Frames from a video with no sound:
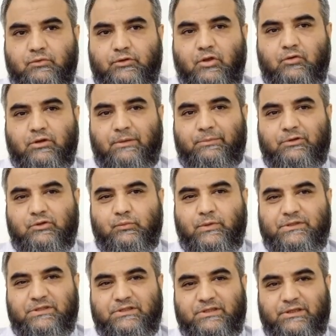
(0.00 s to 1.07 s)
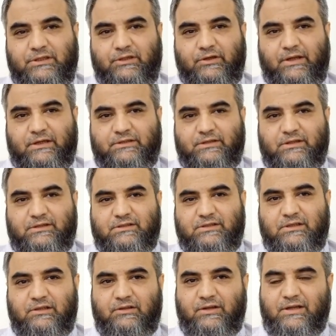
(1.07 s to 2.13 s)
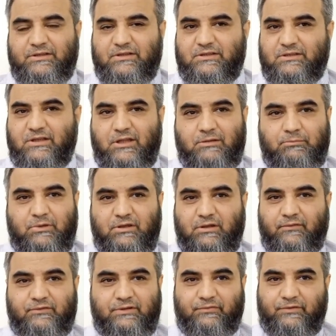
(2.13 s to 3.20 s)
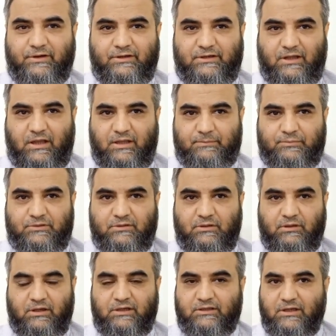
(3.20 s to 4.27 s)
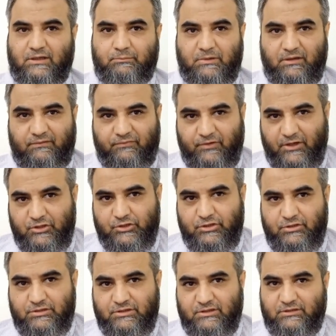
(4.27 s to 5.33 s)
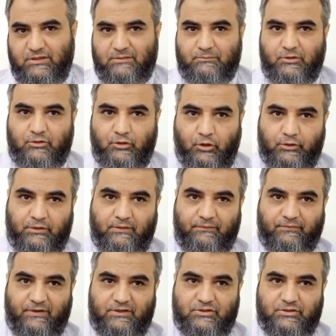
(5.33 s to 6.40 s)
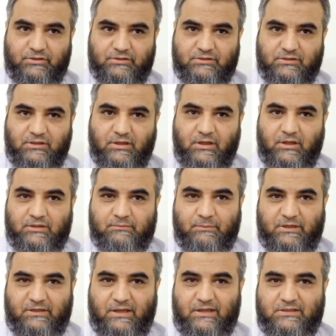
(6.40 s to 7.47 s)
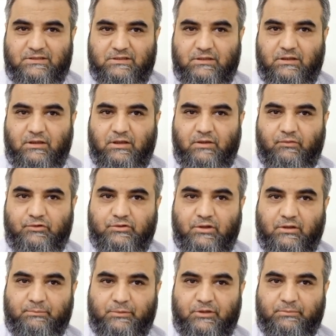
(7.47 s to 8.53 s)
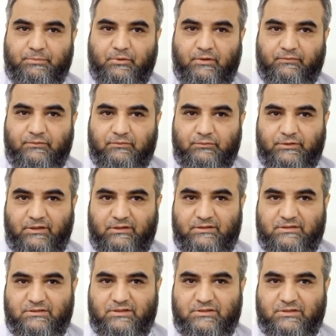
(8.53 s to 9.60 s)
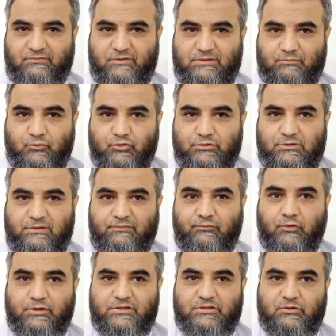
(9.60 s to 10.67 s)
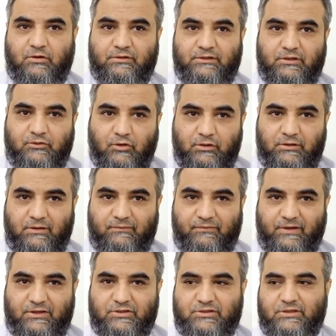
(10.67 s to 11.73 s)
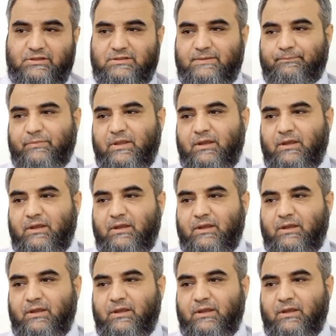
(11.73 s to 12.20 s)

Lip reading: So now coming toward the scleritis. Scleritis can be of different types. It can be infectious, it can be non-infectious. But as our topic of today's discussion was mostly focused on the non-infectious,